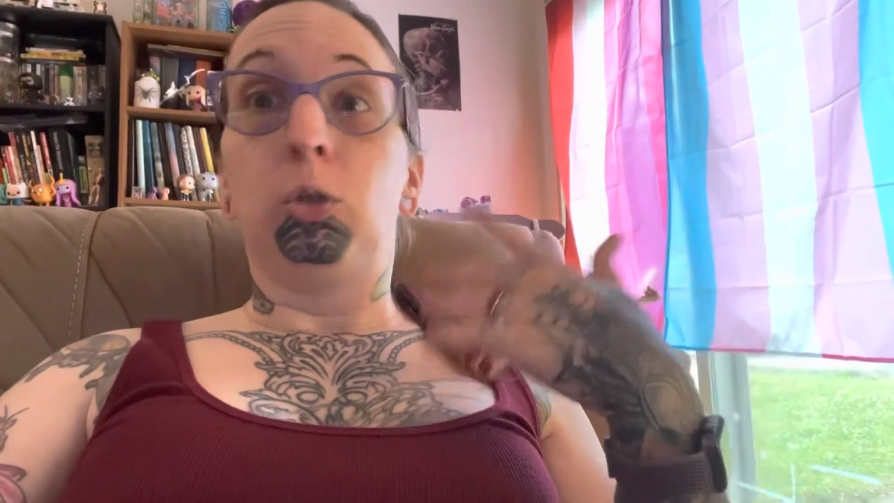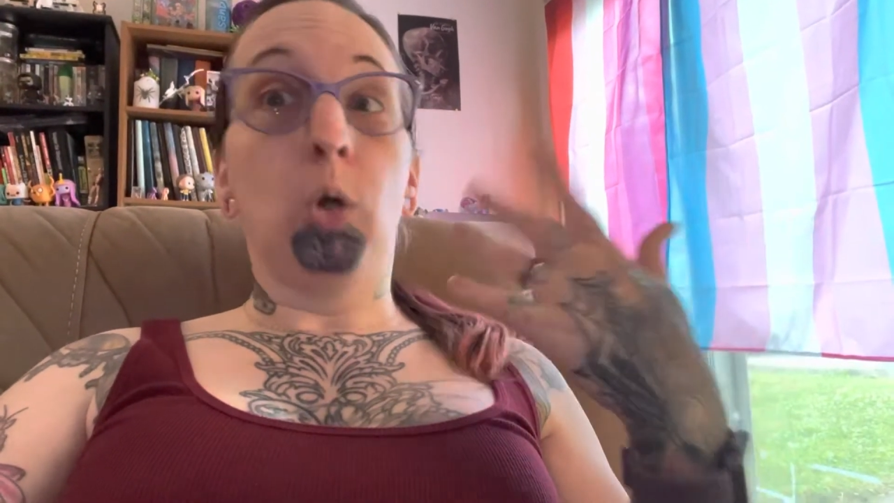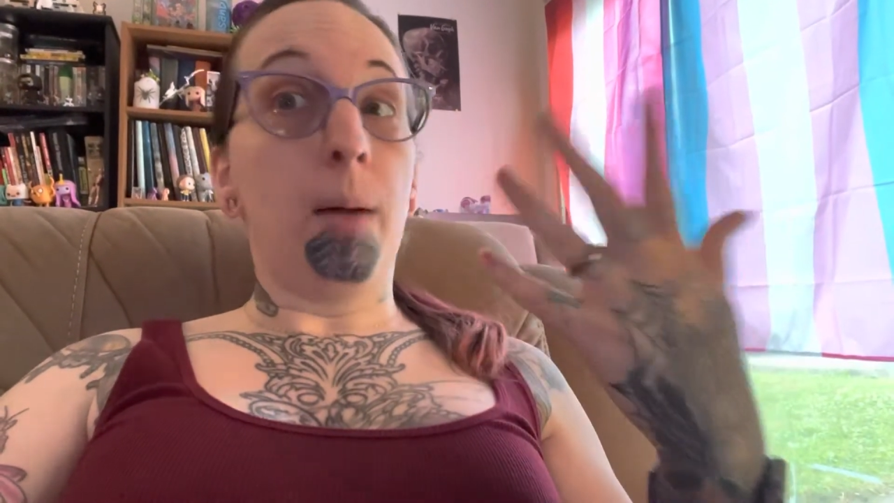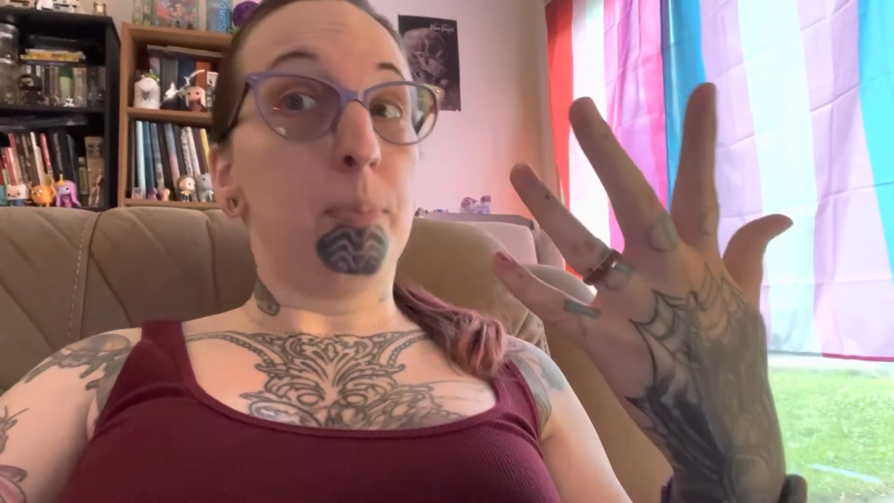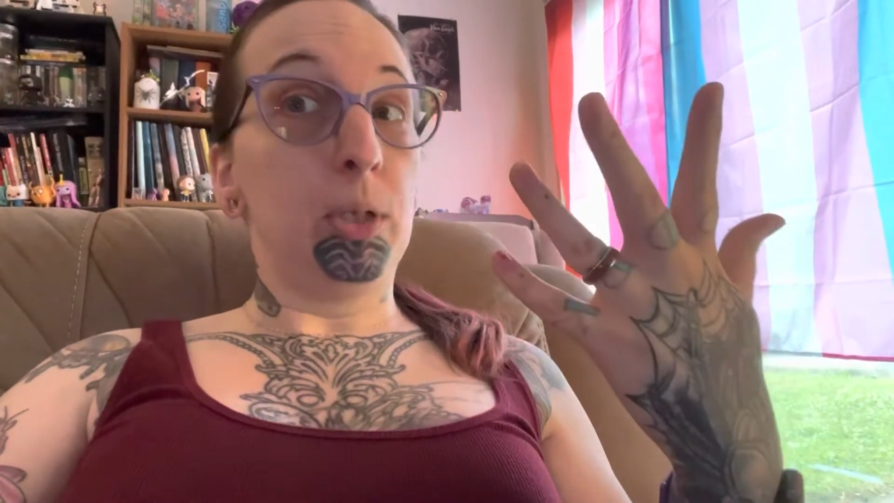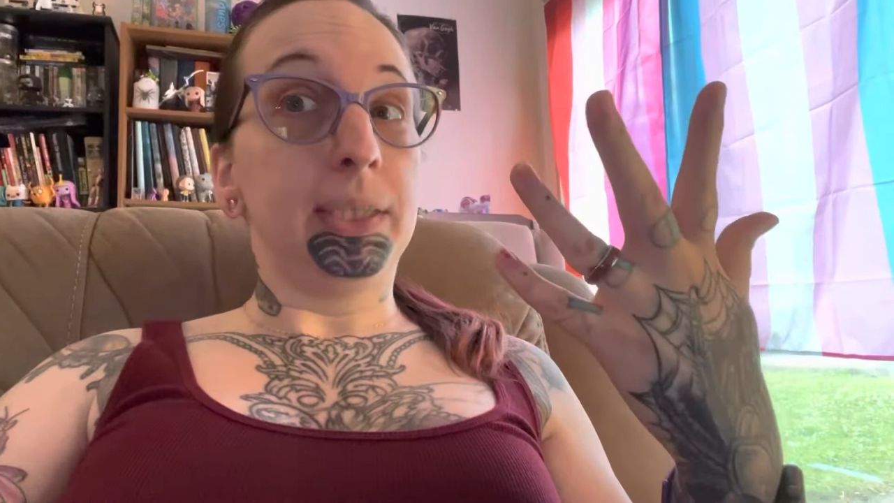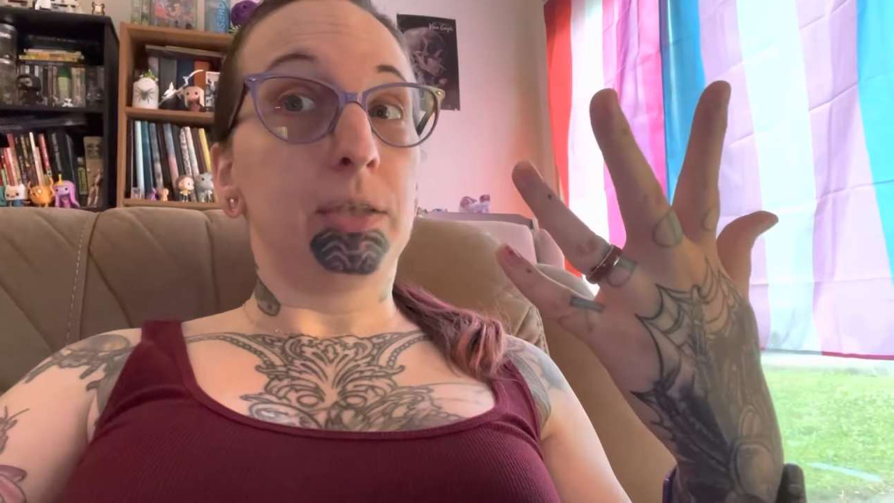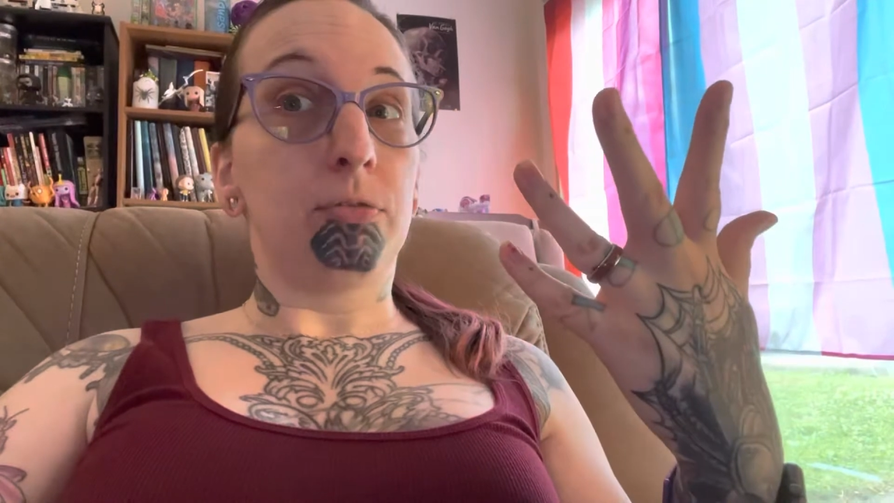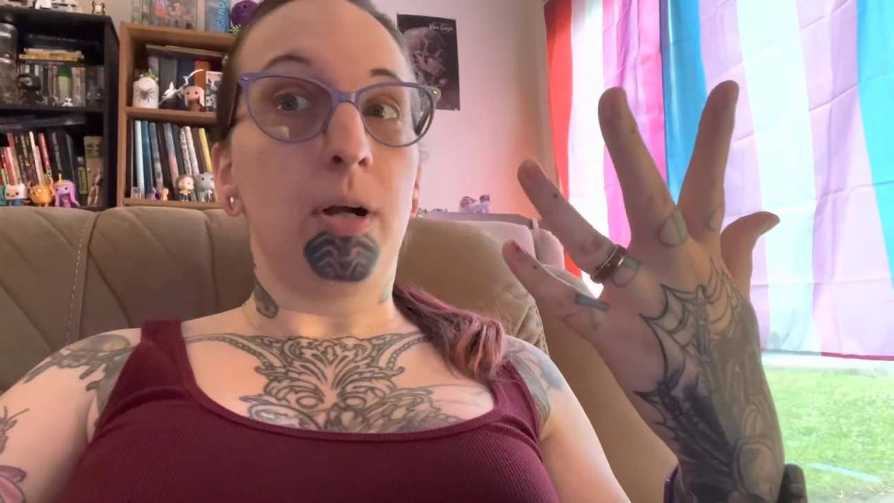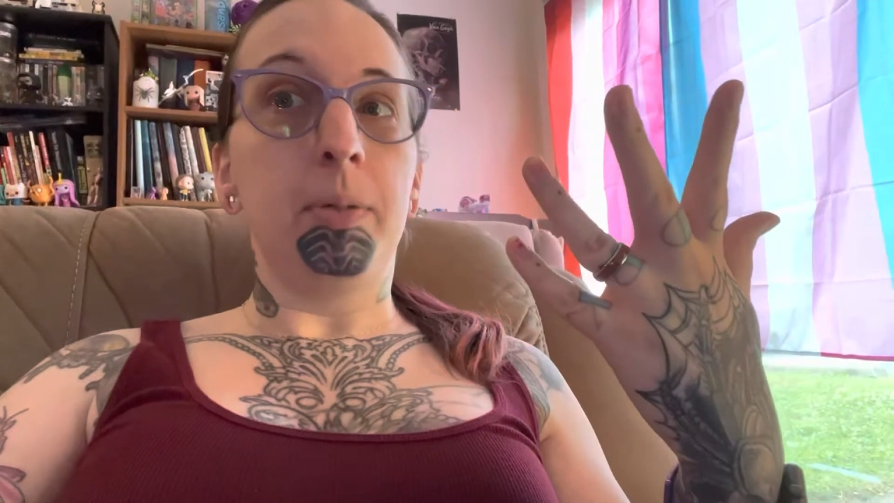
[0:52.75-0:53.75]
drop risk
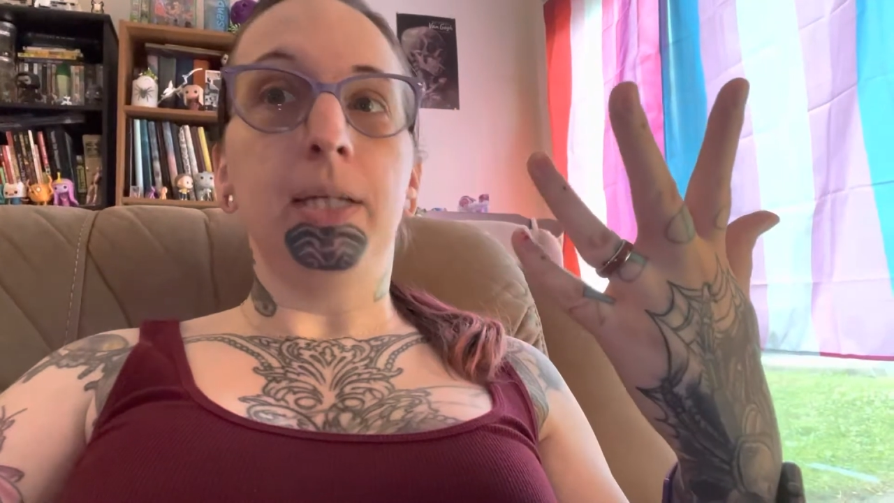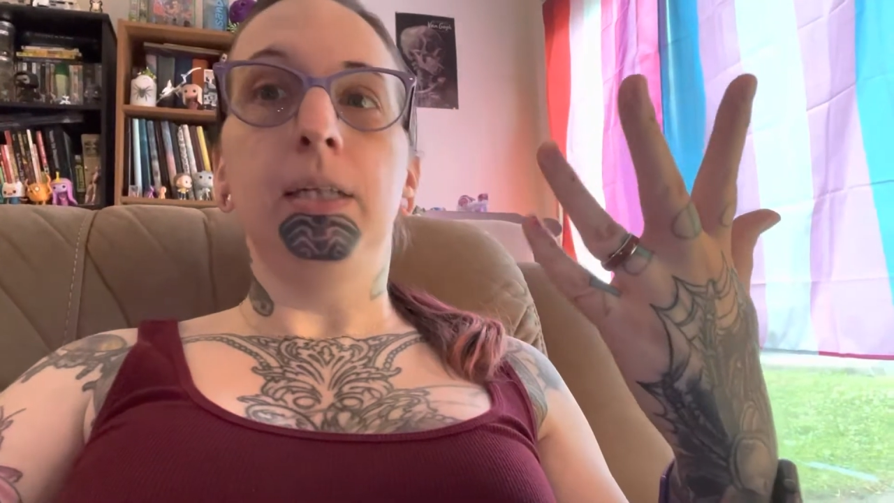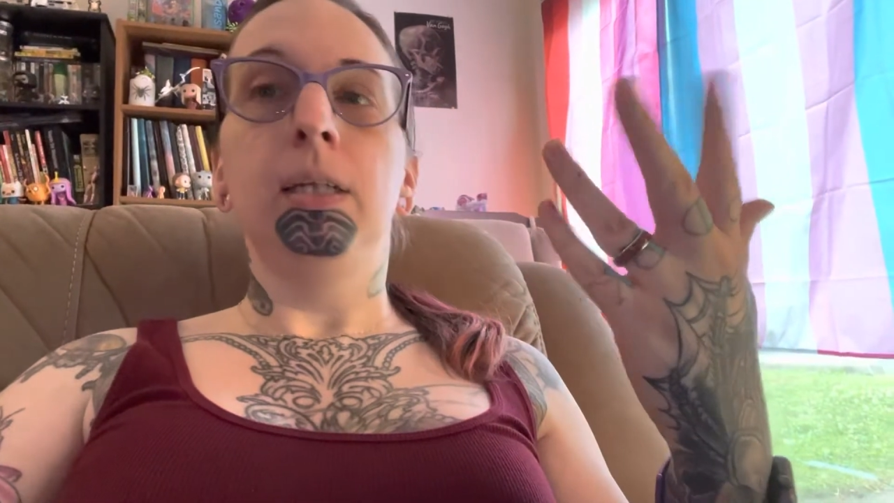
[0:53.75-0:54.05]
from it.